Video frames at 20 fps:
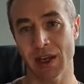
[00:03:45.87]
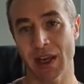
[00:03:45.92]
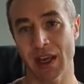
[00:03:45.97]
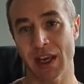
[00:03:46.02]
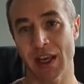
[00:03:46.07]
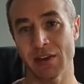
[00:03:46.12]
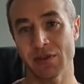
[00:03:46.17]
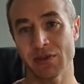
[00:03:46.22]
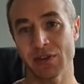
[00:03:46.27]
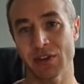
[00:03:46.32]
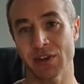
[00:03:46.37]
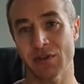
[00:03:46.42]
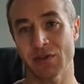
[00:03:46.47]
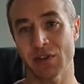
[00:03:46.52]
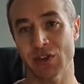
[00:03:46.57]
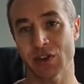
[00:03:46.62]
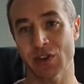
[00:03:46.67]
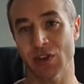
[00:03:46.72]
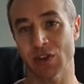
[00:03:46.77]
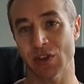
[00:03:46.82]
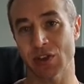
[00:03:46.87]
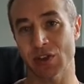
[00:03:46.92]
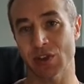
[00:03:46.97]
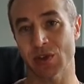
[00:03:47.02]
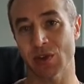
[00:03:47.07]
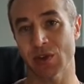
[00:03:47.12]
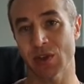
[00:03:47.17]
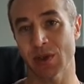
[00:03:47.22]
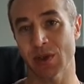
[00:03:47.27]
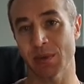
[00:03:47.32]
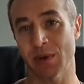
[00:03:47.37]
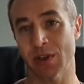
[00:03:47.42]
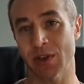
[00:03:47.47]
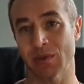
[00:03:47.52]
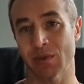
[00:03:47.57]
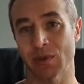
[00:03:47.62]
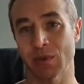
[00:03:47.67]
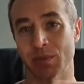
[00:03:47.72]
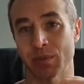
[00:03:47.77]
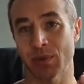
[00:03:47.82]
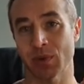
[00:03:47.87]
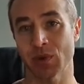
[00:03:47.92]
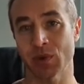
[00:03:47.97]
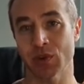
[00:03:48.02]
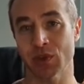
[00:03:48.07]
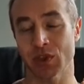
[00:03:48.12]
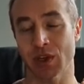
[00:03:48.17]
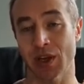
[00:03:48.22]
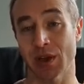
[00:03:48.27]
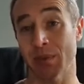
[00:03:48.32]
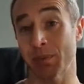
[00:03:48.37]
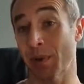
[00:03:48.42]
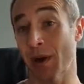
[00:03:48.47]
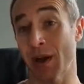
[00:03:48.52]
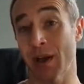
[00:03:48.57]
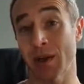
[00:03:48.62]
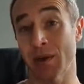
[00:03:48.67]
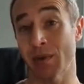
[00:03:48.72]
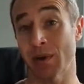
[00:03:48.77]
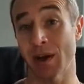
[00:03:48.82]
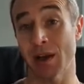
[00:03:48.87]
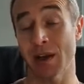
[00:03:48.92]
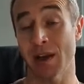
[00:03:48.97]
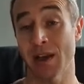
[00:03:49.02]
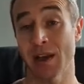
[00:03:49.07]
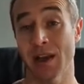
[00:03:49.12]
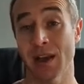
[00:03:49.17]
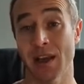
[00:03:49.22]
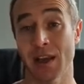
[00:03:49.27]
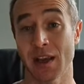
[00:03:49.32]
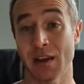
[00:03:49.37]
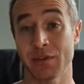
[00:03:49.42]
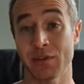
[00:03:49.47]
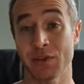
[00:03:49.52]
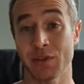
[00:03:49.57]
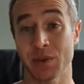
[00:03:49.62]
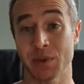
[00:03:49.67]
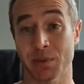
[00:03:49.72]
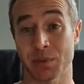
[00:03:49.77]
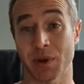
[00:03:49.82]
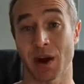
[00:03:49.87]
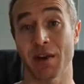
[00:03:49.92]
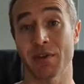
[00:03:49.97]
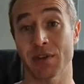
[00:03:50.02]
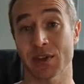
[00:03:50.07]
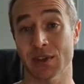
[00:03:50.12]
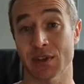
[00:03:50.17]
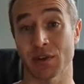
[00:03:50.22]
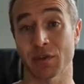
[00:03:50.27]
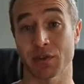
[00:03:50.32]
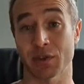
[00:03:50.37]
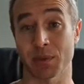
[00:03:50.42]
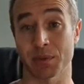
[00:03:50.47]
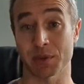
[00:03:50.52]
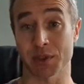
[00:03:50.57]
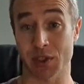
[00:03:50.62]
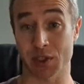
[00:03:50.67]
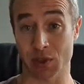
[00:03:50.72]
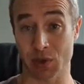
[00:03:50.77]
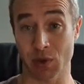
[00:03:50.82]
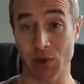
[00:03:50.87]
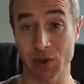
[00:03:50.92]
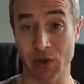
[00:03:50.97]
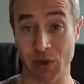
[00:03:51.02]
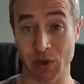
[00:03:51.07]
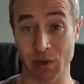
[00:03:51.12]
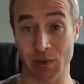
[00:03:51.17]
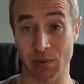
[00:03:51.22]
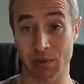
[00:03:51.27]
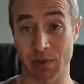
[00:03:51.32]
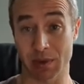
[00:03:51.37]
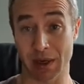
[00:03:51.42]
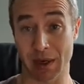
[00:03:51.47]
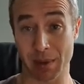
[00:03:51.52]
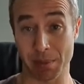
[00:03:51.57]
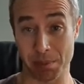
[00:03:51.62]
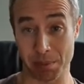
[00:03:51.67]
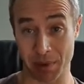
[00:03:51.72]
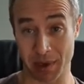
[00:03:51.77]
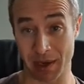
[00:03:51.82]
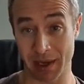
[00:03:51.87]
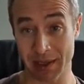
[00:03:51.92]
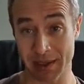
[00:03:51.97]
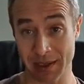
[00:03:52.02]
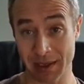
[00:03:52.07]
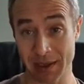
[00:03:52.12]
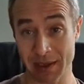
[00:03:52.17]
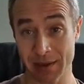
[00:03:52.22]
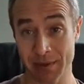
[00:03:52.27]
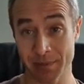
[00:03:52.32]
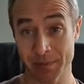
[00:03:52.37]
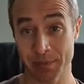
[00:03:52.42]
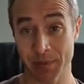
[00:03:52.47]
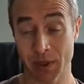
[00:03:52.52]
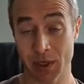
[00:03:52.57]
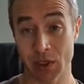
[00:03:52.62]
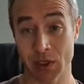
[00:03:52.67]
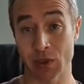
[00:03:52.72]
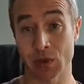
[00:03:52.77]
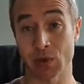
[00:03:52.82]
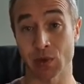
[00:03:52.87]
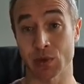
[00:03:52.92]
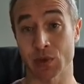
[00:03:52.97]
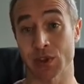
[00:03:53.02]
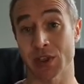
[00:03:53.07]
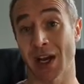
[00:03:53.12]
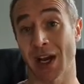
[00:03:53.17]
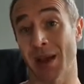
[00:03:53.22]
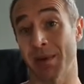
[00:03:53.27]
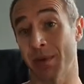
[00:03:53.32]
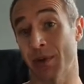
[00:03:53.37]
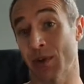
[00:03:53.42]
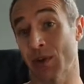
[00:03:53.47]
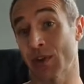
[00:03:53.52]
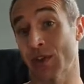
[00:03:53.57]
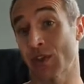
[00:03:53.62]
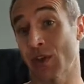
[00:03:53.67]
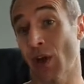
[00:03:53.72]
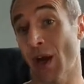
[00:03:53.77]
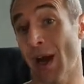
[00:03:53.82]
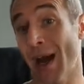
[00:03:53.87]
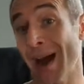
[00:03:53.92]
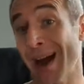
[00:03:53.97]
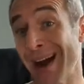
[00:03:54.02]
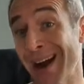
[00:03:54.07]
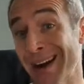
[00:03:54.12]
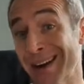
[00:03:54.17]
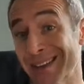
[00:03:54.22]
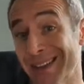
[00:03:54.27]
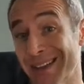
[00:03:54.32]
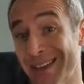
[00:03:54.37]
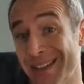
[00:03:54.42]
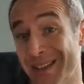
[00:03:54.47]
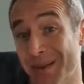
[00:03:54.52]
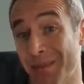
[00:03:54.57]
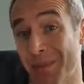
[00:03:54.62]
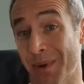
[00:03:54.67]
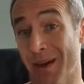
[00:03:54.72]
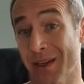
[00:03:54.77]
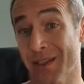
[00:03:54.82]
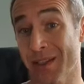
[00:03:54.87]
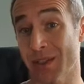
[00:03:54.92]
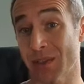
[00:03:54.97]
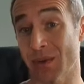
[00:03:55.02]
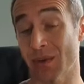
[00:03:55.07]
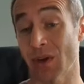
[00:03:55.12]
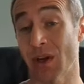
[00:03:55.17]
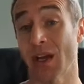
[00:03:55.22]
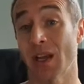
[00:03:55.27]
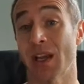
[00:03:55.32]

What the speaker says: If you're deficient in sodium, it will push. And by the way, if you deprive yourself from sodium completely, you will die, because your heart is a muscle.